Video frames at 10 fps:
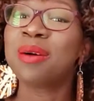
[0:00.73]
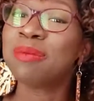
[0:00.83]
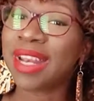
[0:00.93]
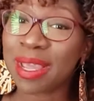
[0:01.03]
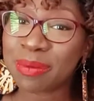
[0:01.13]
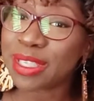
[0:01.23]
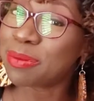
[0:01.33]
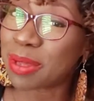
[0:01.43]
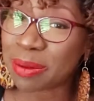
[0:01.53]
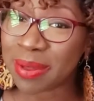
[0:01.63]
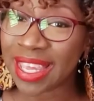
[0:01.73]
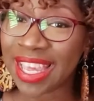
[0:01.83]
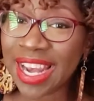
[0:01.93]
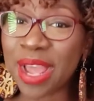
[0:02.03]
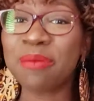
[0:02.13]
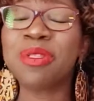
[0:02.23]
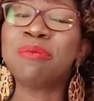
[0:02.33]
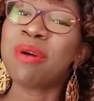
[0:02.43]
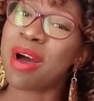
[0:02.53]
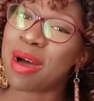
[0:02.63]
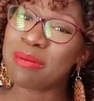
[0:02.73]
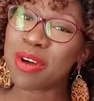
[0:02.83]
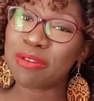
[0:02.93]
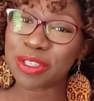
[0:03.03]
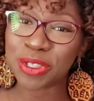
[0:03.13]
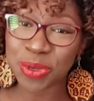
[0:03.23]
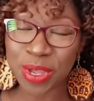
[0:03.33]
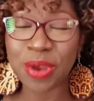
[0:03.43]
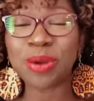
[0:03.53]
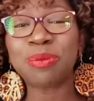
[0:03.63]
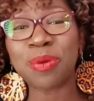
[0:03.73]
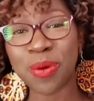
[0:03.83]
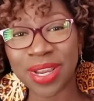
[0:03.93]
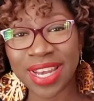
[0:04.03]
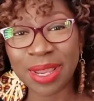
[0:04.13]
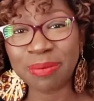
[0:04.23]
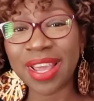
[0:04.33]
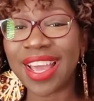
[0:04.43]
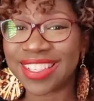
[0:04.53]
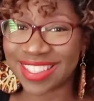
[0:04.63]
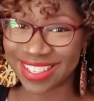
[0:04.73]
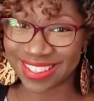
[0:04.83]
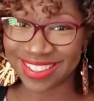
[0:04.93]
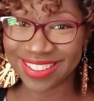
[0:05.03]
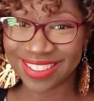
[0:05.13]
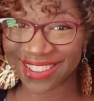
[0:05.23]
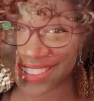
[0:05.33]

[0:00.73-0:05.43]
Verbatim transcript: My name is Mimi and I'm the mom of a two-year-old boy named Aizen.